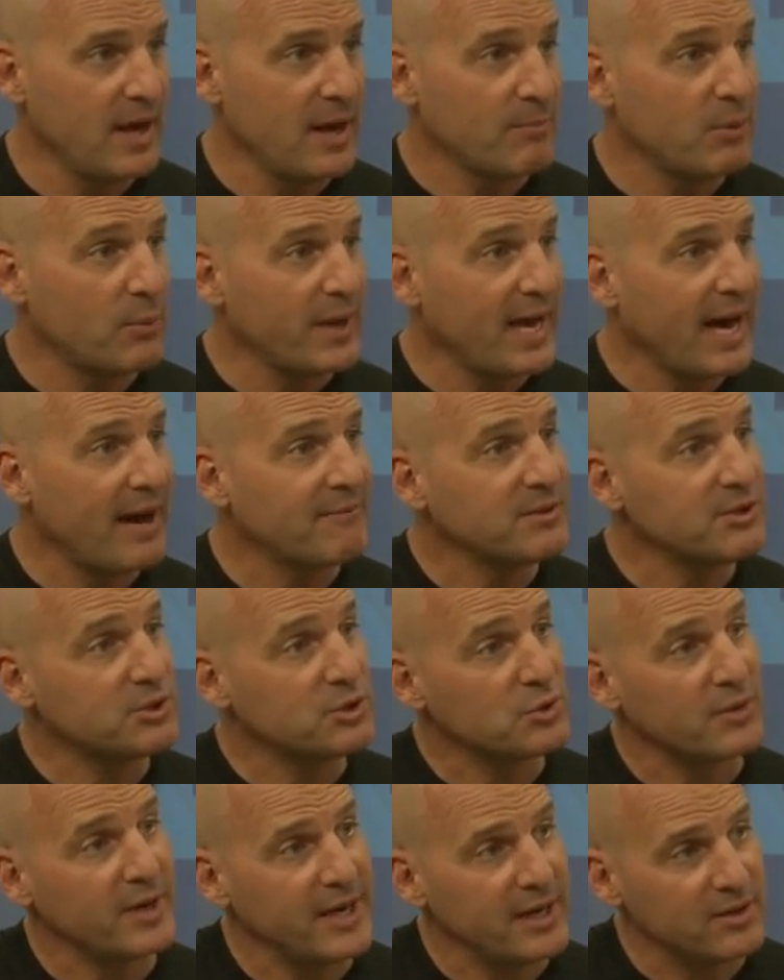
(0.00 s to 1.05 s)
But we have to
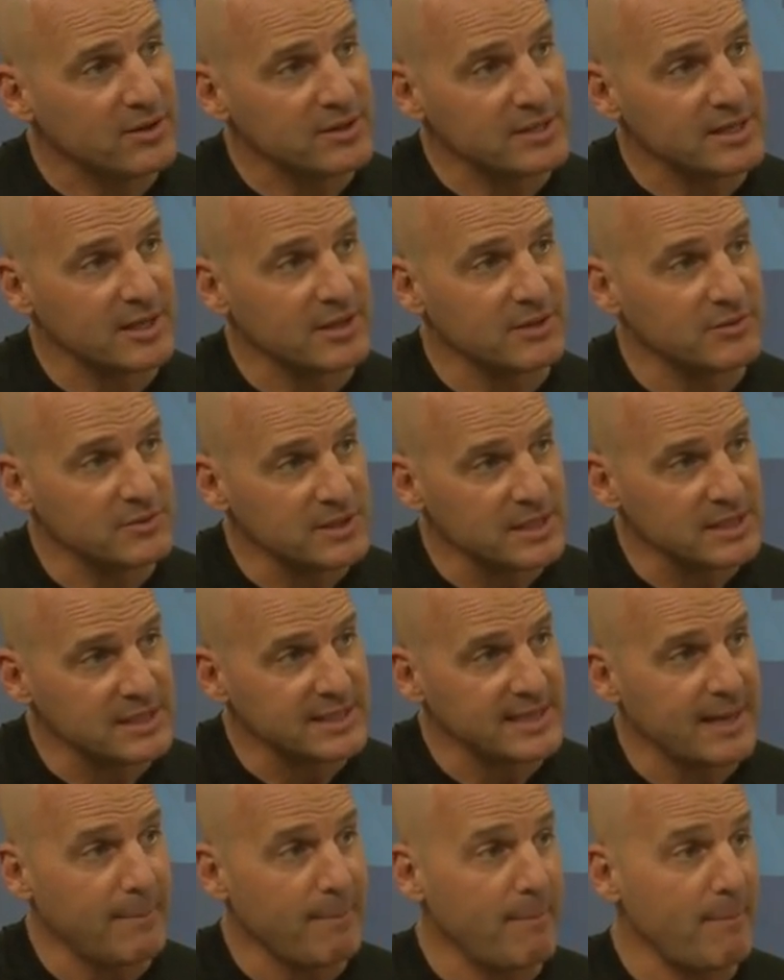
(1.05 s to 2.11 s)
train ourselves to
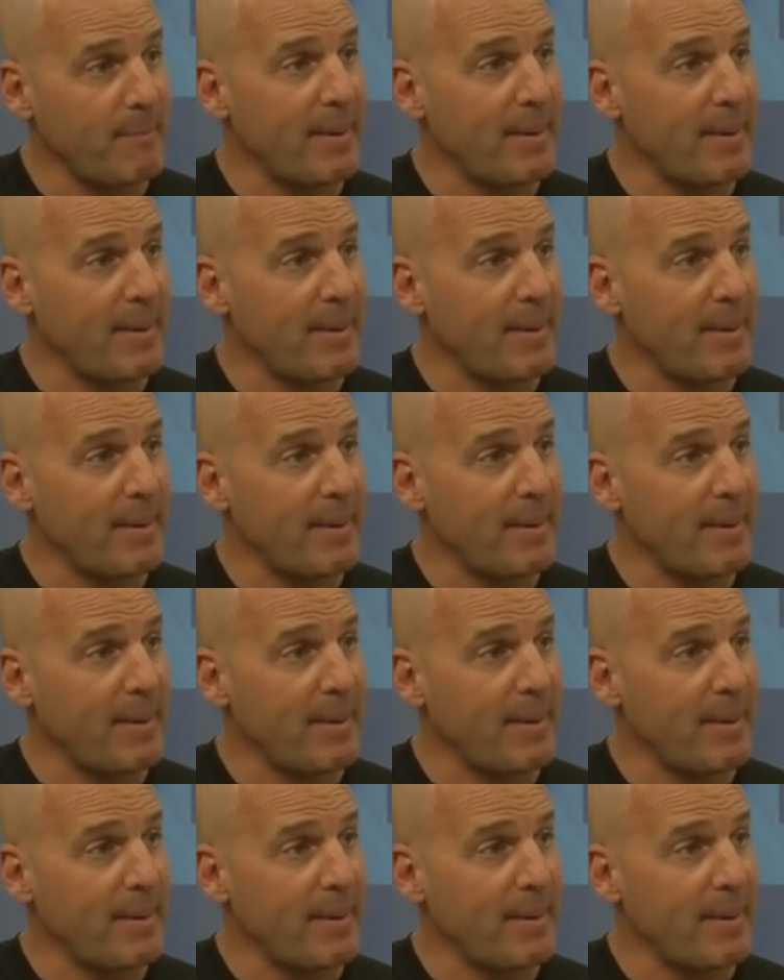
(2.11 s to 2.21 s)
step